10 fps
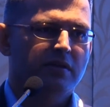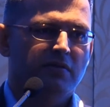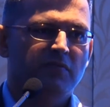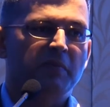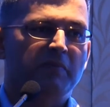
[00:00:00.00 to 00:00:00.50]

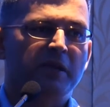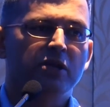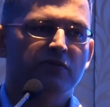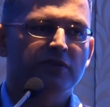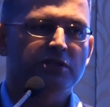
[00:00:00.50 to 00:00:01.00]
many
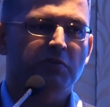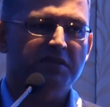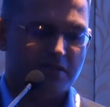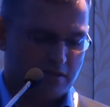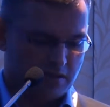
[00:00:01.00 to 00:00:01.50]
of us
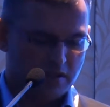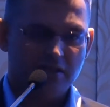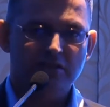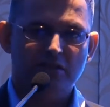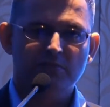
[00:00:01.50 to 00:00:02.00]
question that
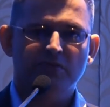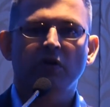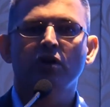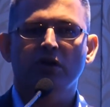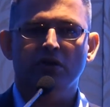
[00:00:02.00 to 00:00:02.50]
in terms of
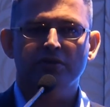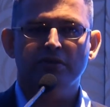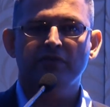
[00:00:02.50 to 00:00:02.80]
oncology.